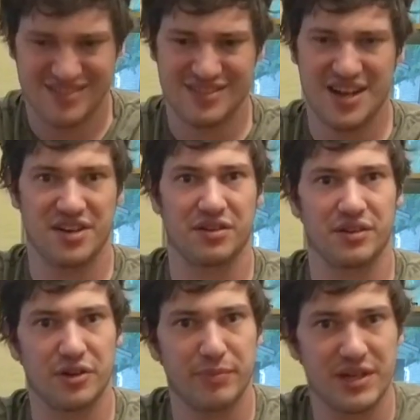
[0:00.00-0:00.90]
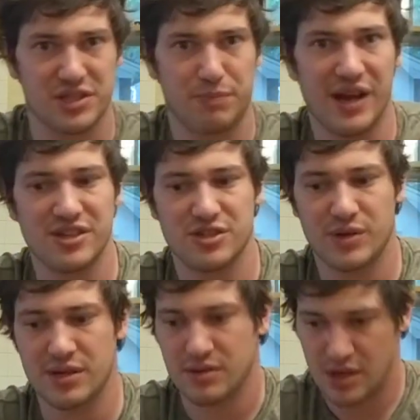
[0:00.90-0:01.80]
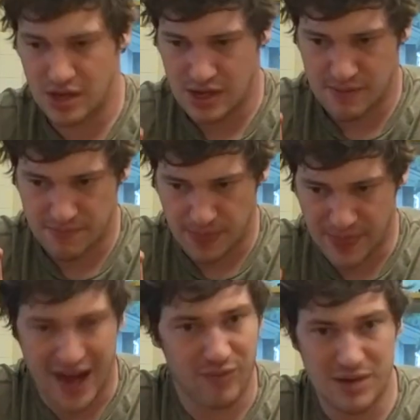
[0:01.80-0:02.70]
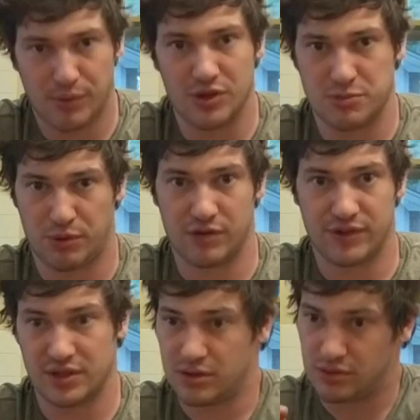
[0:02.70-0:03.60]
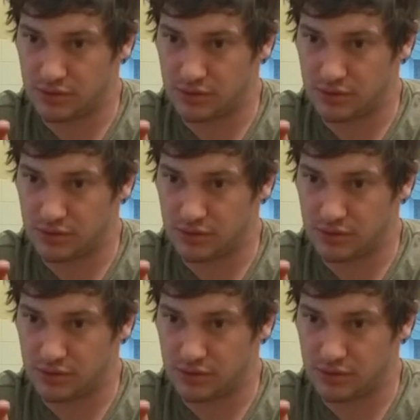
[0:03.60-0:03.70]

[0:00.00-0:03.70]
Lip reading: needed a little bit of spice to it, that Reaper is perfect.